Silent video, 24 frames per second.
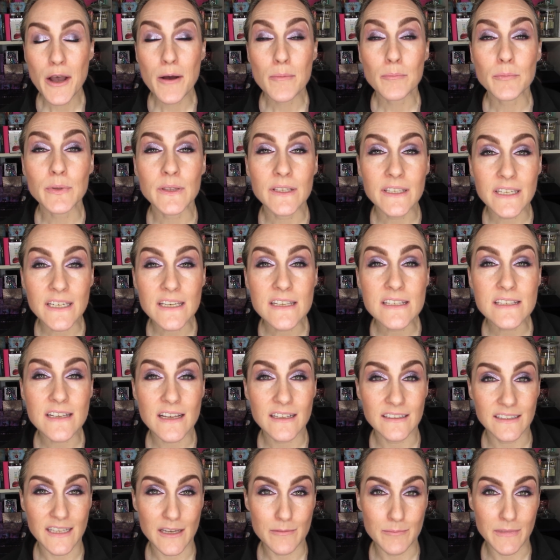Please
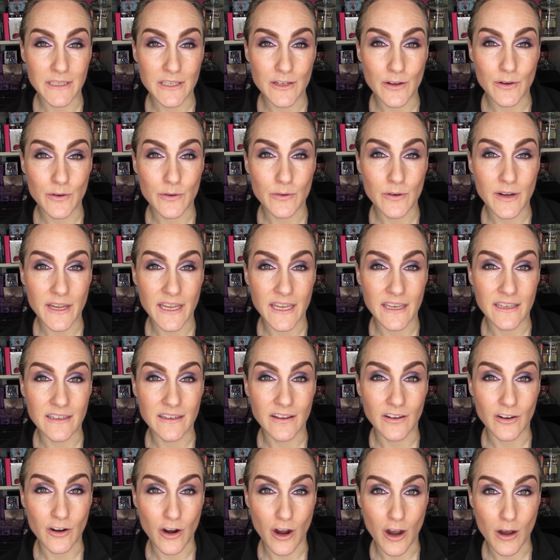let me know in
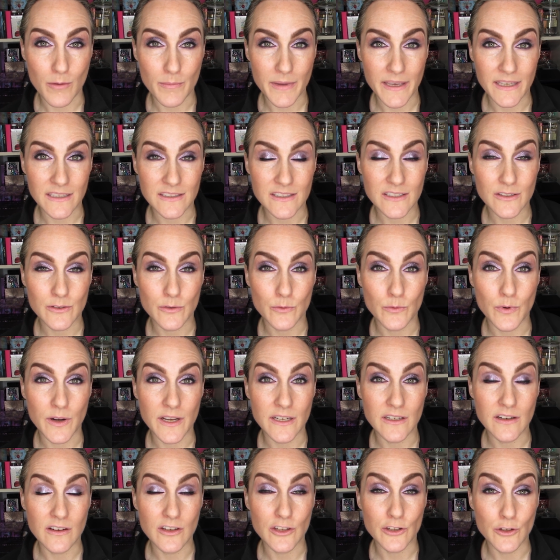a comment
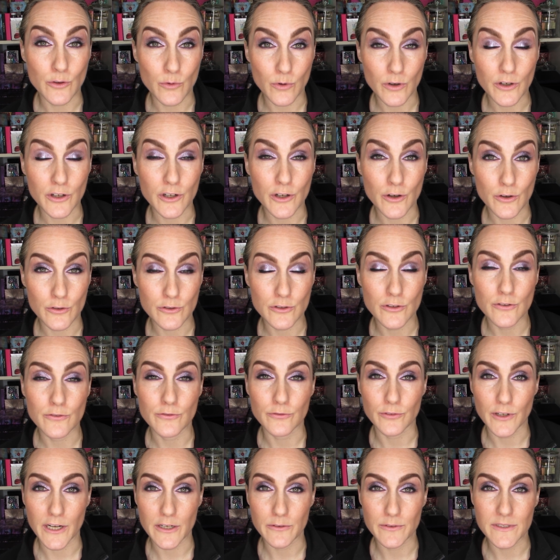what your go-to
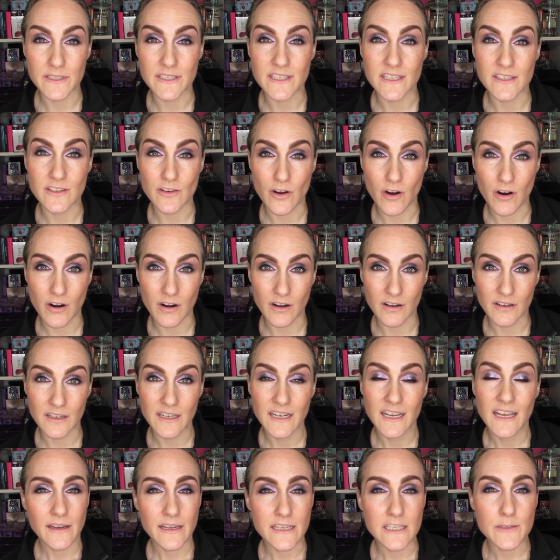fragrances are,
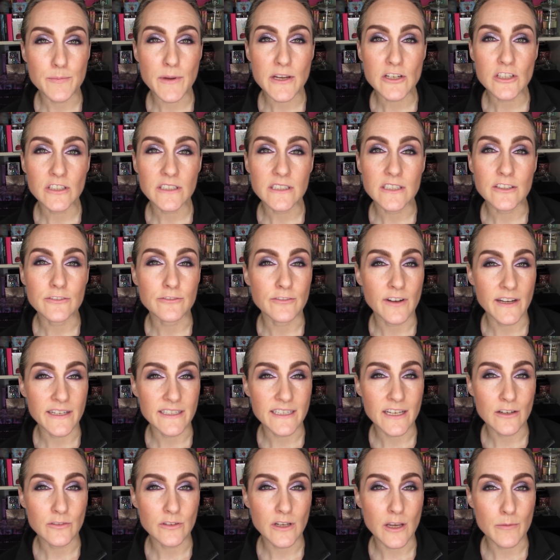especially to
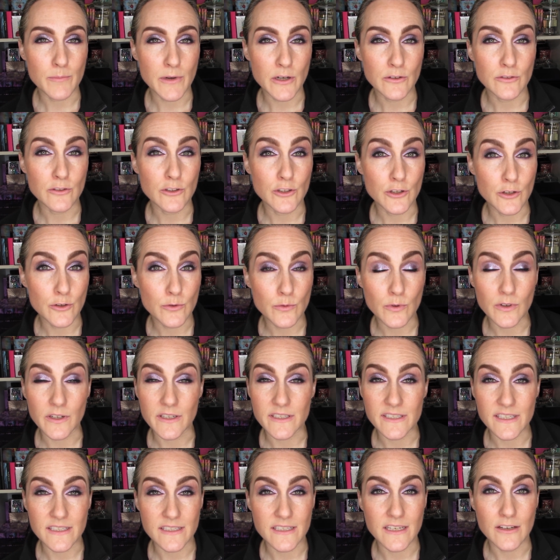find out about new or
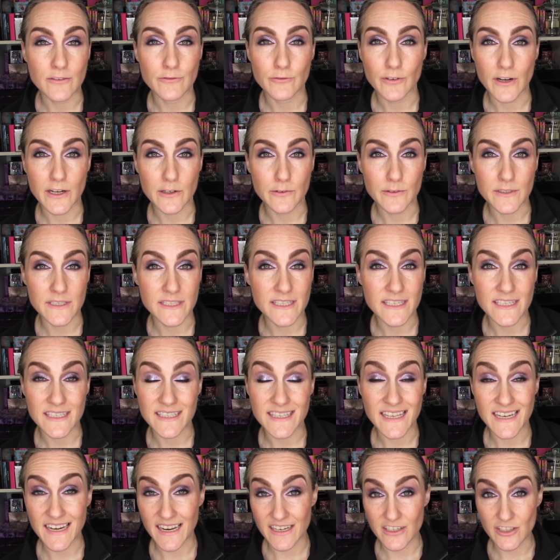existing fragrances
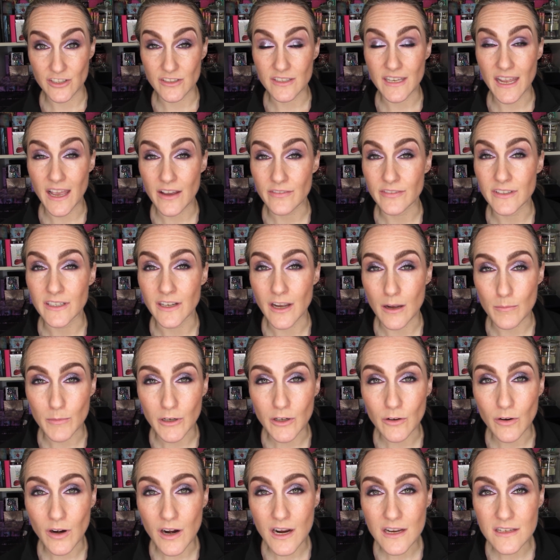that I just haven't come
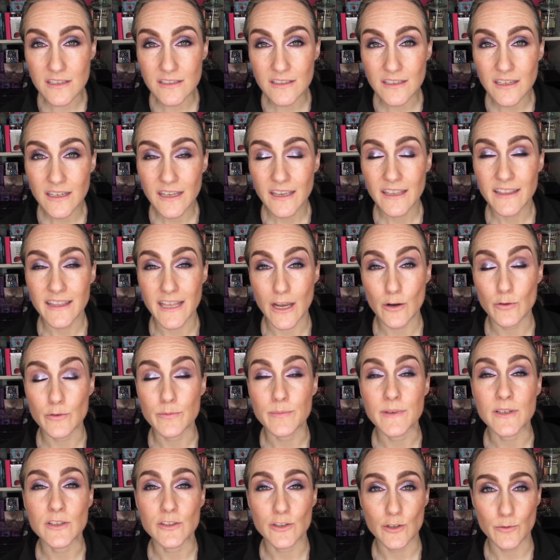across. That would
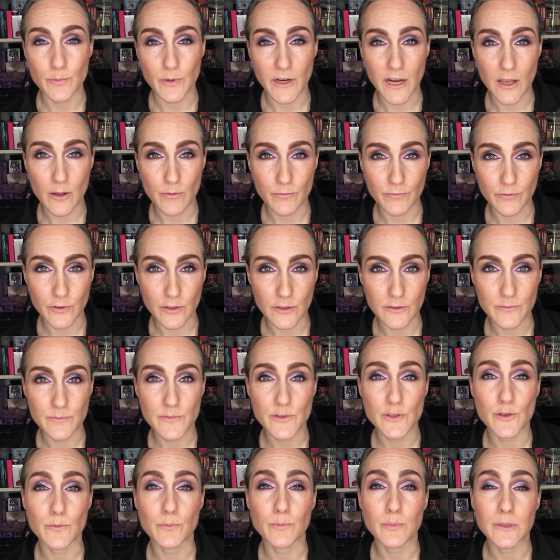be super helpful.
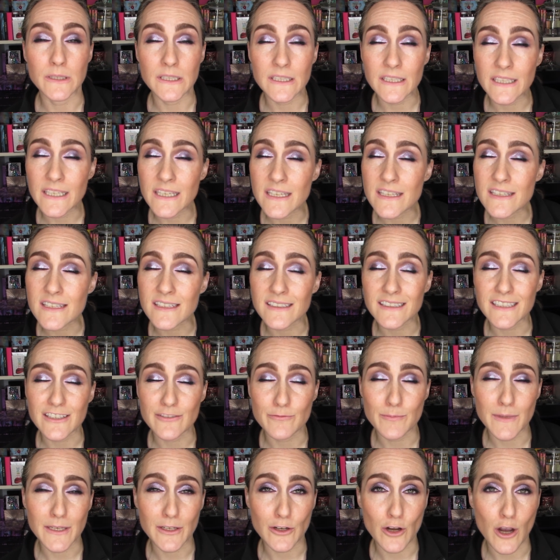So please
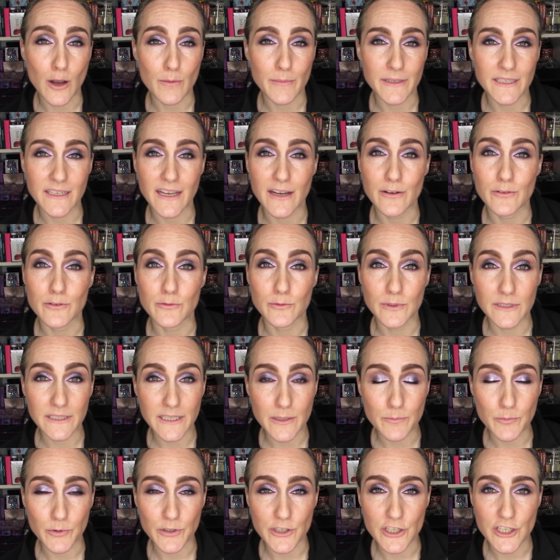leave me a comment. I would
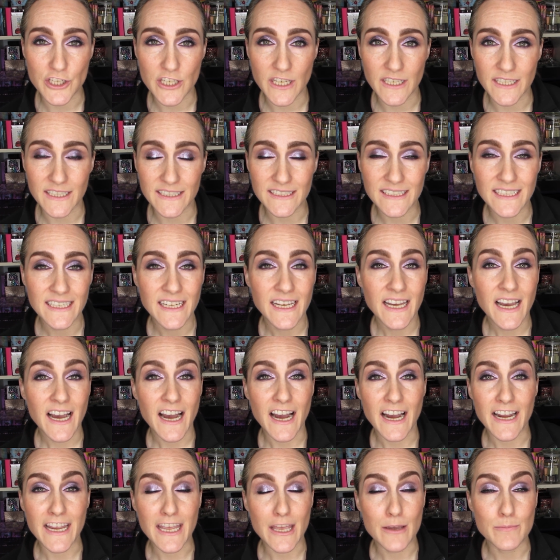really appreciate it.
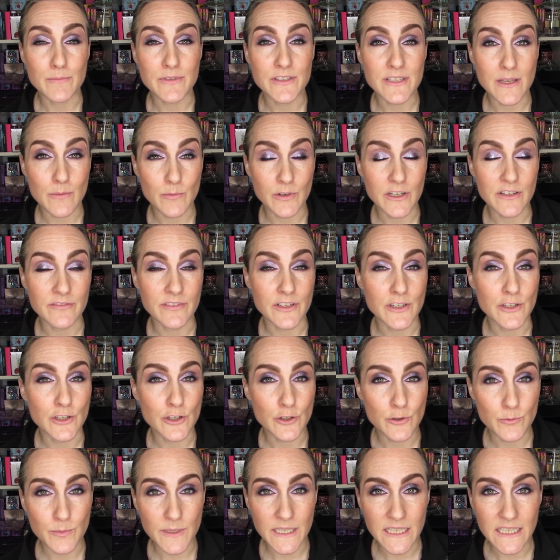I am somewhat of a
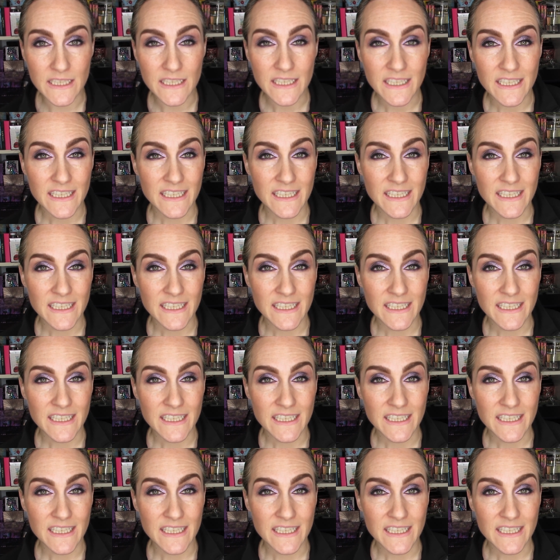newbie.